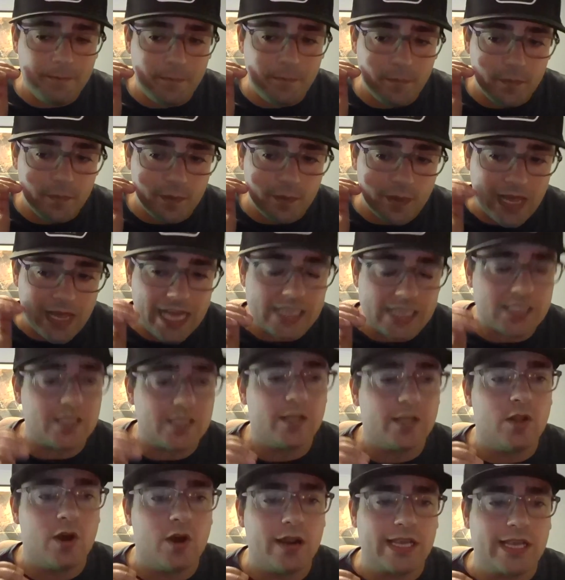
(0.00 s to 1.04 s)
last the
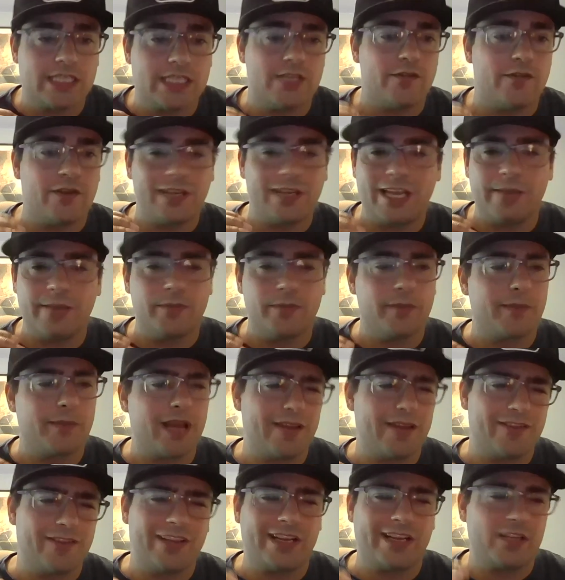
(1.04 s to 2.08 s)
longest if you can keep them kind
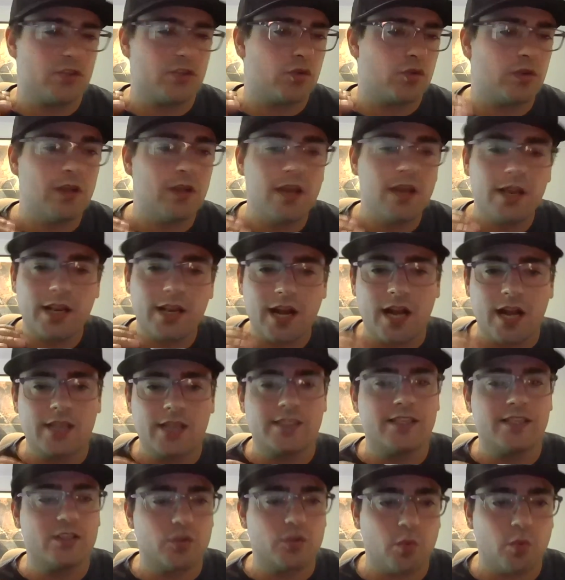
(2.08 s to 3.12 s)
of like a
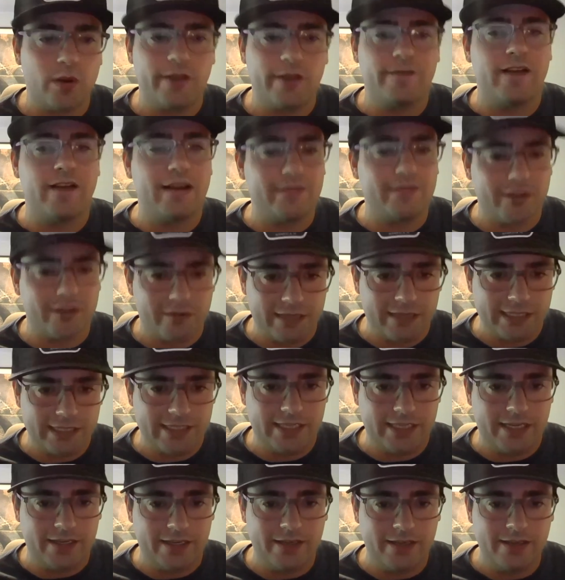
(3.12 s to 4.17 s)
constant 25 degrees
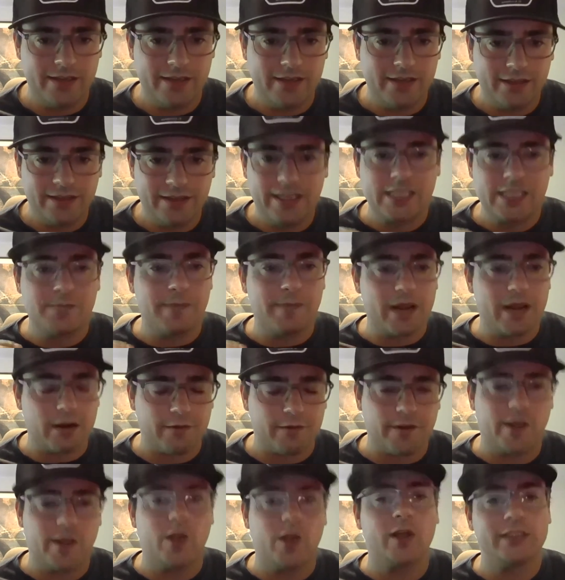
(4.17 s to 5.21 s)
C. It's better
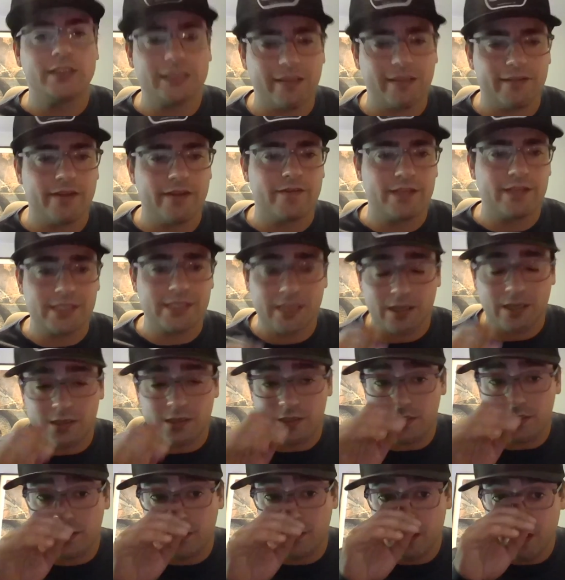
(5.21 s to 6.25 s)
for the longevity of the
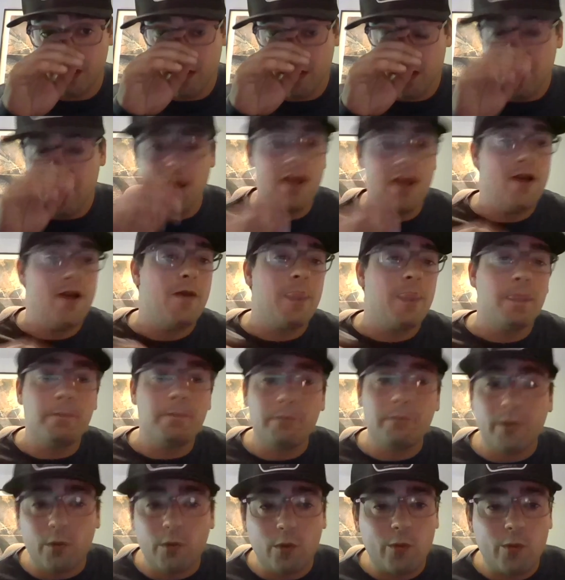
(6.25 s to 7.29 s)
cells.
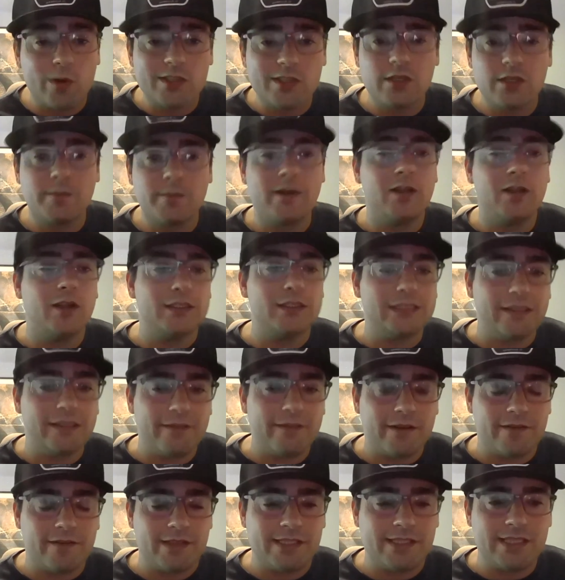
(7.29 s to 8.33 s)
But when we're talking about
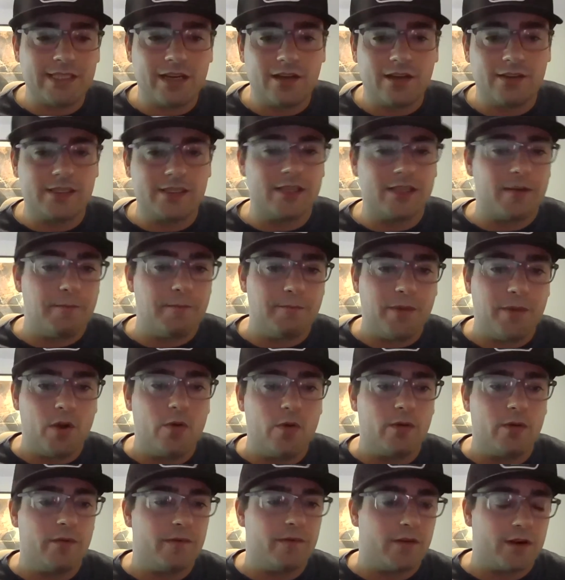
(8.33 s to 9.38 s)
longevity of the cells in a
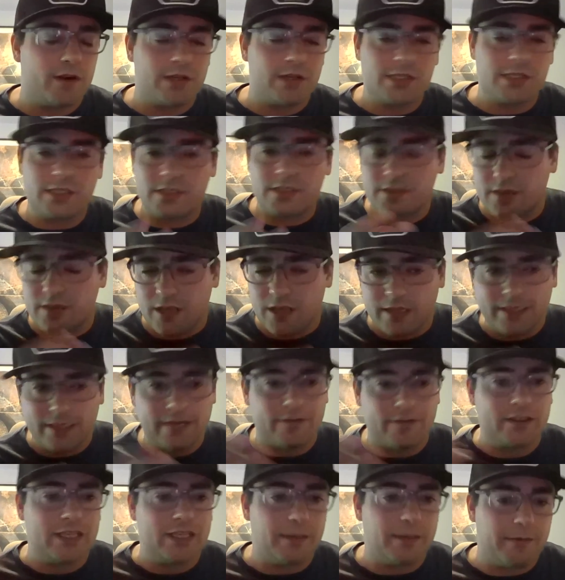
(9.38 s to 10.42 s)
boat versus a
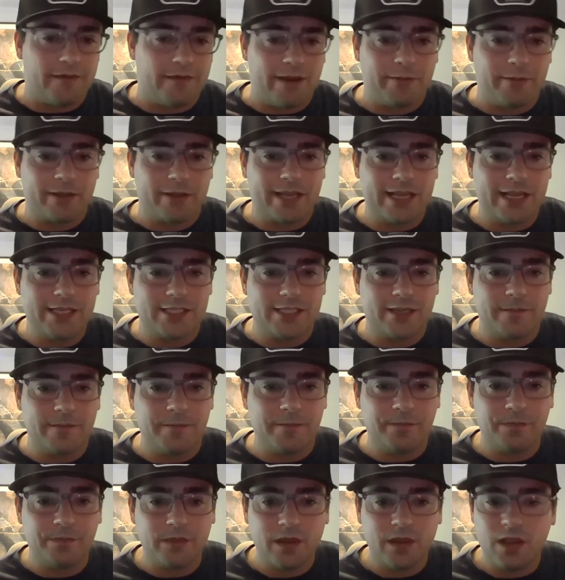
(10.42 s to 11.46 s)
different type of application,
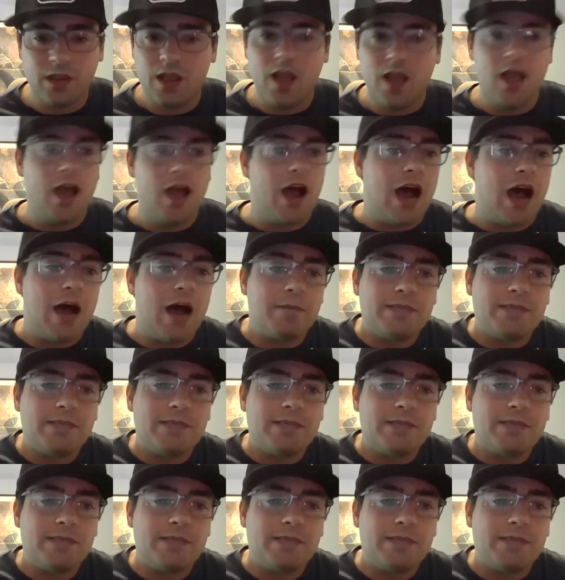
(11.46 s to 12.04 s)
I'm